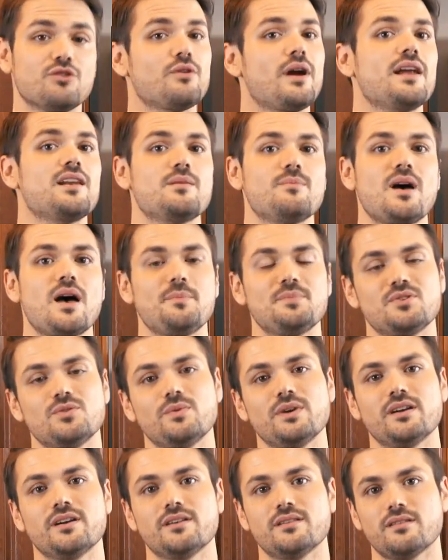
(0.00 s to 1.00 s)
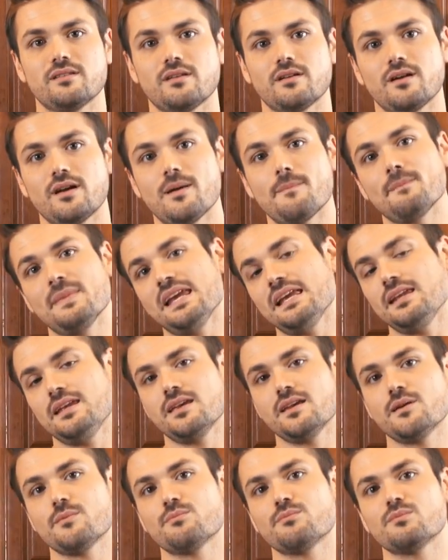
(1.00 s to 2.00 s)
grind them up to where they're a
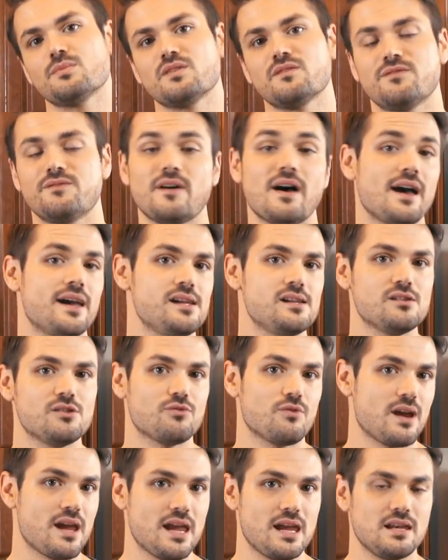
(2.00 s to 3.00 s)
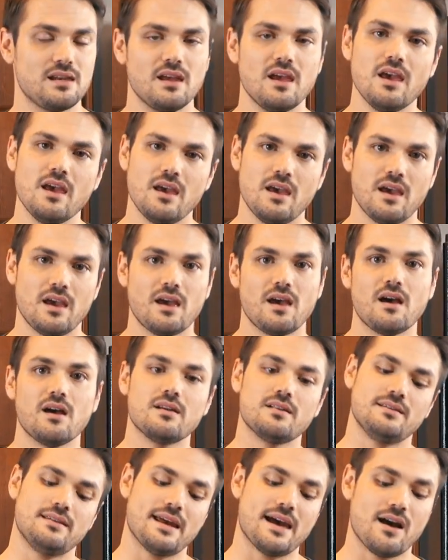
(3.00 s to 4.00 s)
medium fine grain.
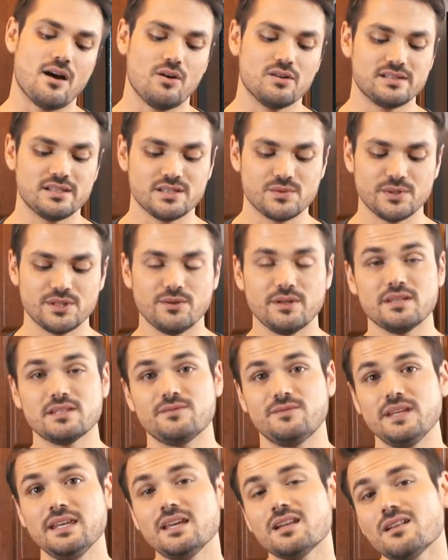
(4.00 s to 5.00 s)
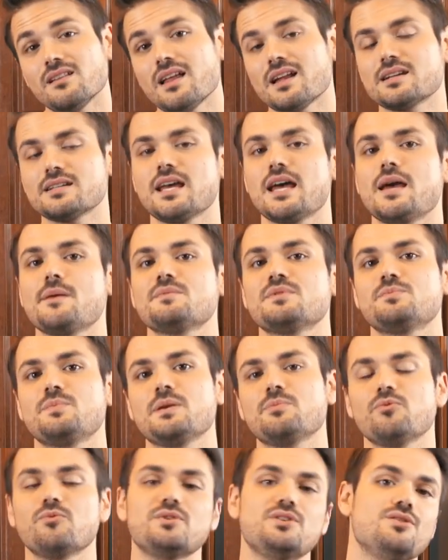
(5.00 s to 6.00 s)
Now, since we're doing this vegan, a lot of times
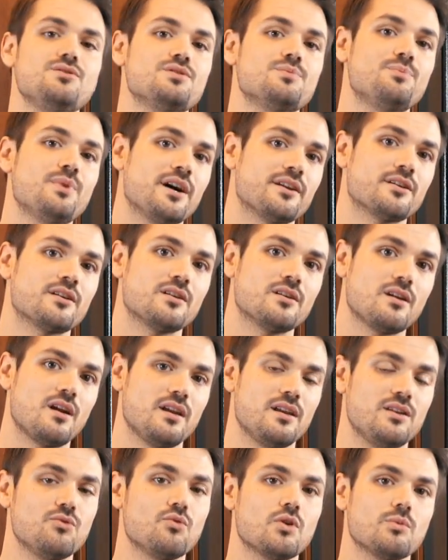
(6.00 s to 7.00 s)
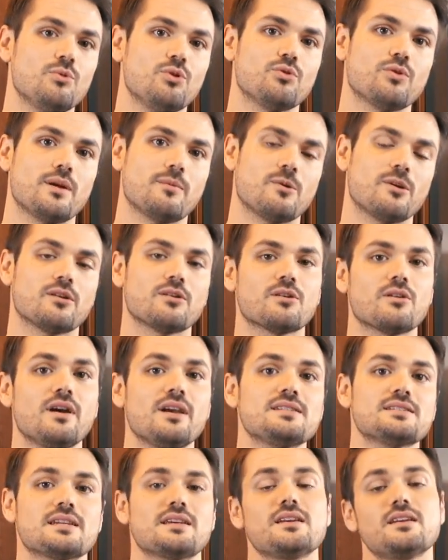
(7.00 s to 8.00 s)
people would use butter in normal graham cracker
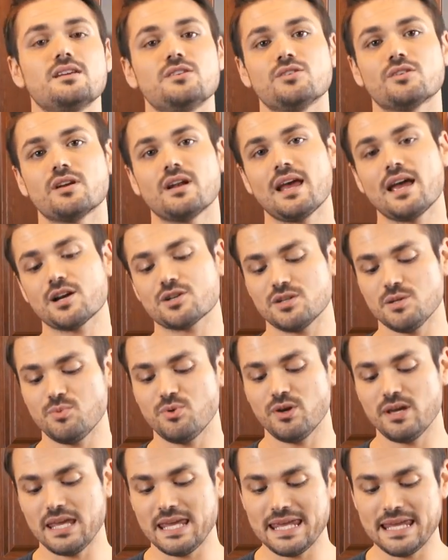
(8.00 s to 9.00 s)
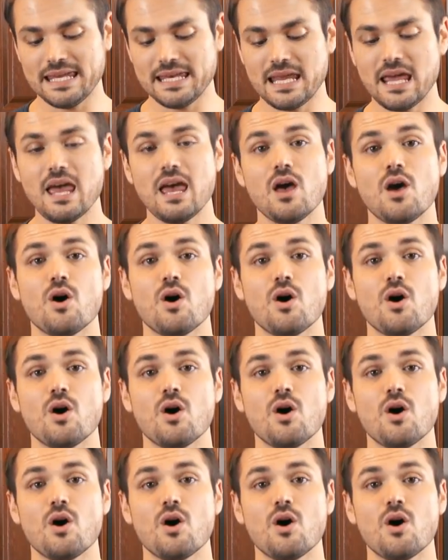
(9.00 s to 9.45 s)
crust. You're gonna actually put in